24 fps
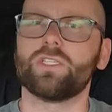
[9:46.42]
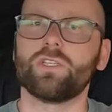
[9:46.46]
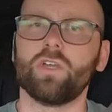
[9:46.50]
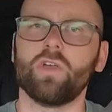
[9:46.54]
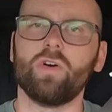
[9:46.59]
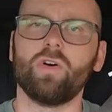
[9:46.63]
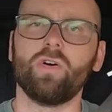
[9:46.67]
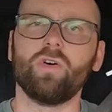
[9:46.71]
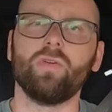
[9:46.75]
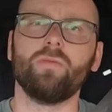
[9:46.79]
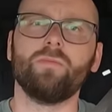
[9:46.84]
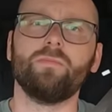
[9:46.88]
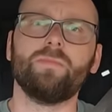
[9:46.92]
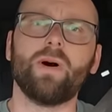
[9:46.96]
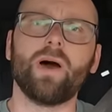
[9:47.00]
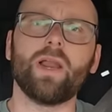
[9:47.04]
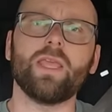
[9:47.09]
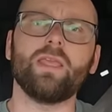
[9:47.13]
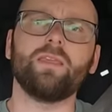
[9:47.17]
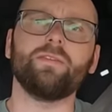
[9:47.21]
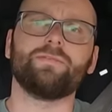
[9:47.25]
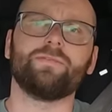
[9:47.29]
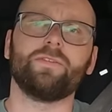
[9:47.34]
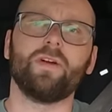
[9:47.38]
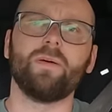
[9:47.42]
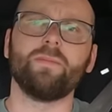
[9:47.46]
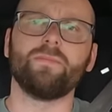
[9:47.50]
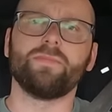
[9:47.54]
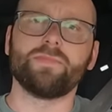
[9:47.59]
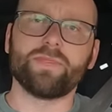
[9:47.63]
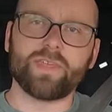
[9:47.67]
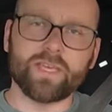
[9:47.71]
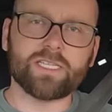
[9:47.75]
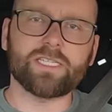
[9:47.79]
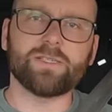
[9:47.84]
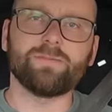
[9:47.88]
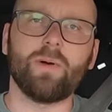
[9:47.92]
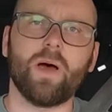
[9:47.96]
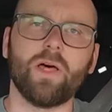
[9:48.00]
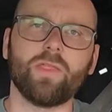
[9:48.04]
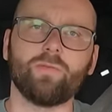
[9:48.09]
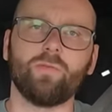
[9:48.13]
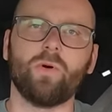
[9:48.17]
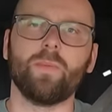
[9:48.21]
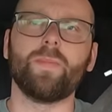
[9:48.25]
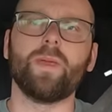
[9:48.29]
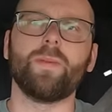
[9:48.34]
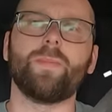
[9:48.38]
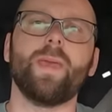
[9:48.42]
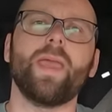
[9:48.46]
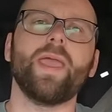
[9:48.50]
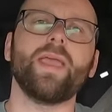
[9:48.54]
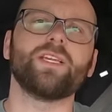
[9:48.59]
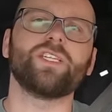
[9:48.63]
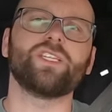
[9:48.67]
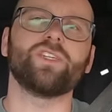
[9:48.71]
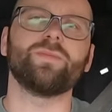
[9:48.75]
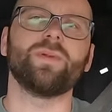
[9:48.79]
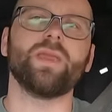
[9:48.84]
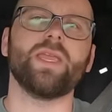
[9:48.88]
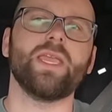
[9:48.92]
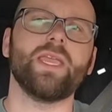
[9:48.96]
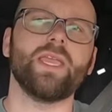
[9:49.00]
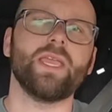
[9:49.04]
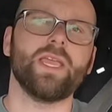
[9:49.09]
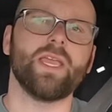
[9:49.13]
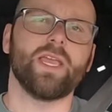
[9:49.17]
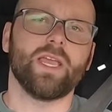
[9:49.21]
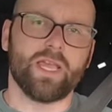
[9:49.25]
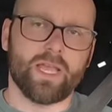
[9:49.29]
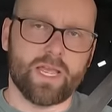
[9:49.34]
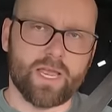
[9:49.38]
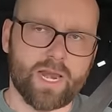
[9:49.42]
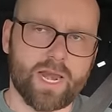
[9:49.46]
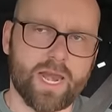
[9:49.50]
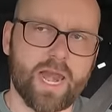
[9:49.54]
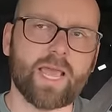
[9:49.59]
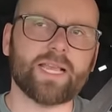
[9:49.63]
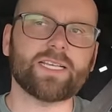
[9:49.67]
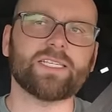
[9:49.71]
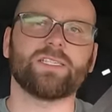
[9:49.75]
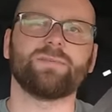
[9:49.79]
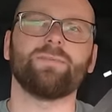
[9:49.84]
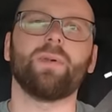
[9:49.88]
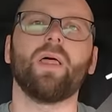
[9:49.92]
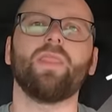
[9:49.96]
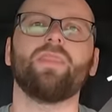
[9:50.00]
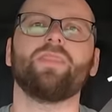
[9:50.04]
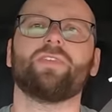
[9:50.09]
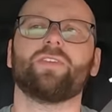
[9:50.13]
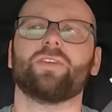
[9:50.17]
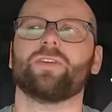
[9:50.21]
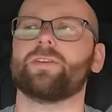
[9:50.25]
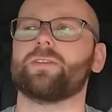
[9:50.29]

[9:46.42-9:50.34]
So money from this month will be paid to me next month.